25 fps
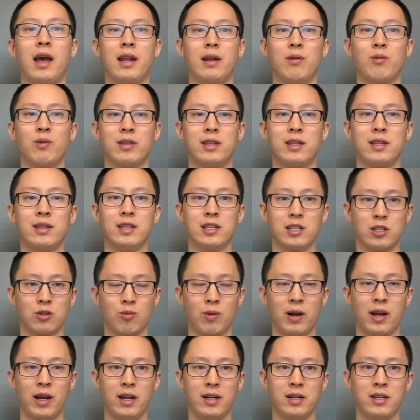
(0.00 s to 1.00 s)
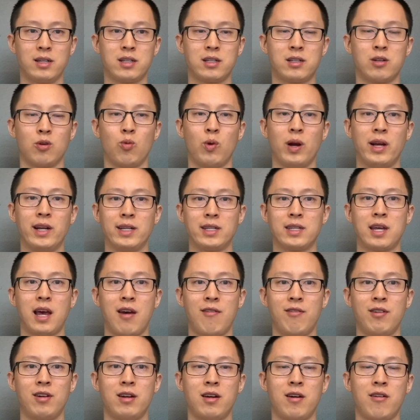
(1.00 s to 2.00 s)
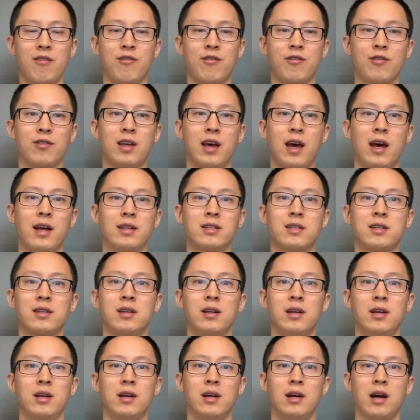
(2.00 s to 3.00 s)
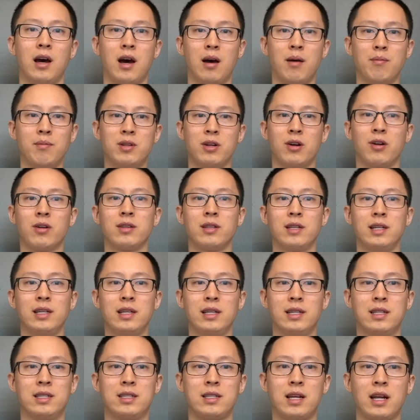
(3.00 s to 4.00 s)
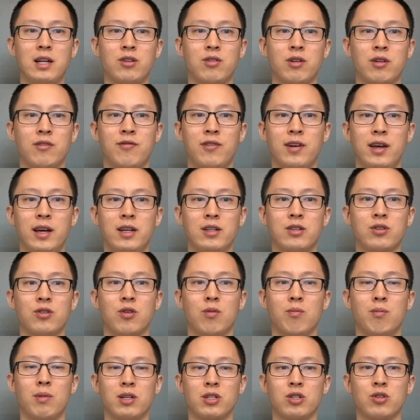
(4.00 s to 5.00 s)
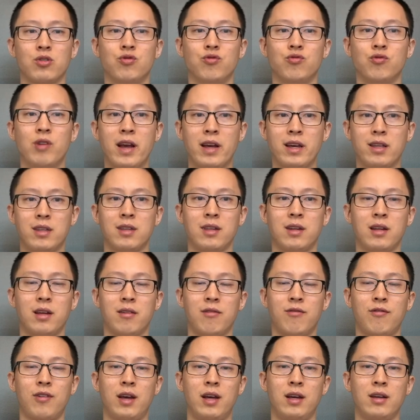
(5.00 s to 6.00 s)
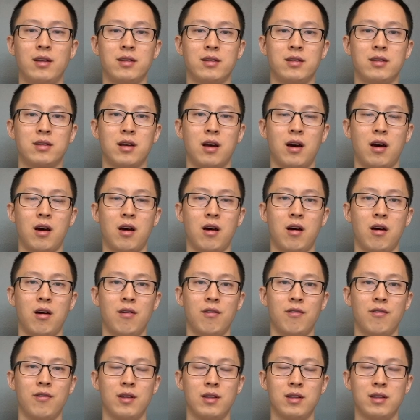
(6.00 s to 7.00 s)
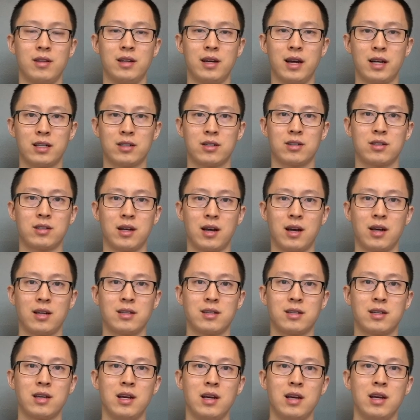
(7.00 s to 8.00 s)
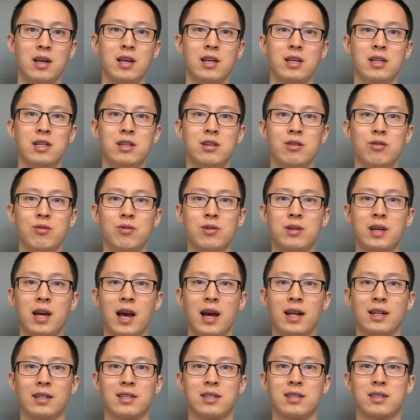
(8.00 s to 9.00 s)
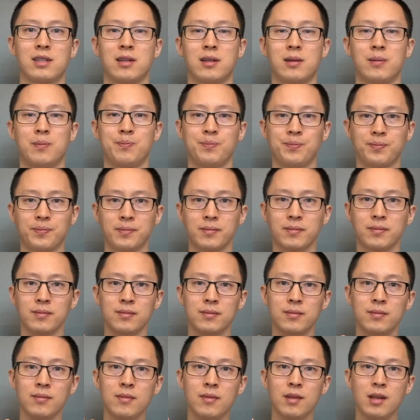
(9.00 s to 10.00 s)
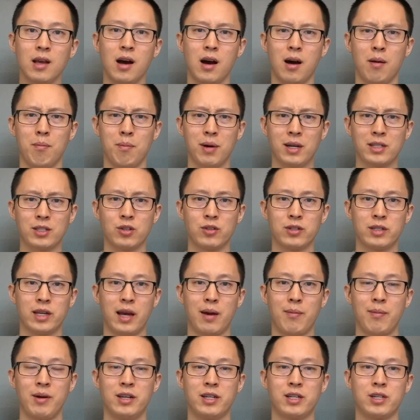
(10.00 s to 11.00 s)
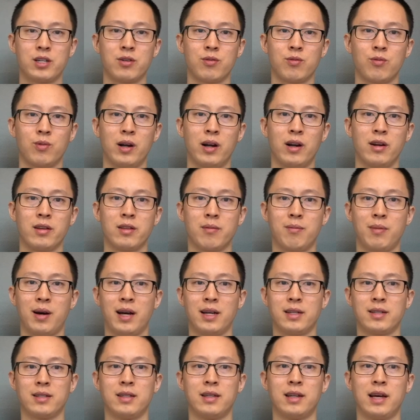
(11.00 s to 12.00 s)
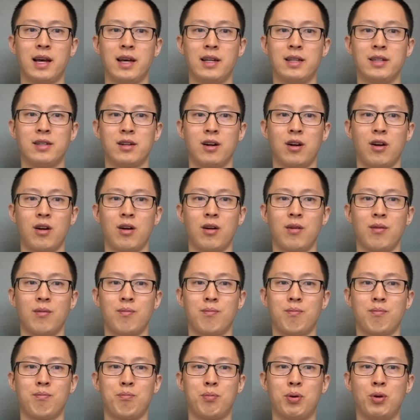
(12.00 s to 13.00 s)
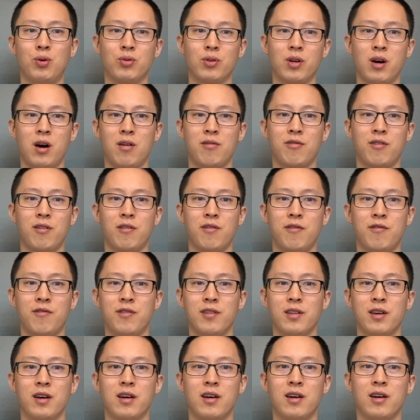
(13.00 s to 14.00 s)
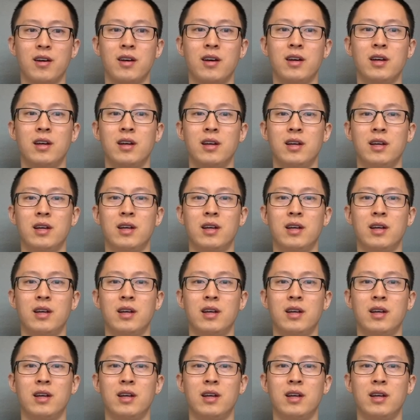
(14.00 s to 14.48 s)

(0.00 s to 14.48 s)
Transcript: And within this range, the weight is heavy enough that during the eccentric phase or muscle lengthening phase of the exercise, you get muscle damage where the myosin heads are pulled off of the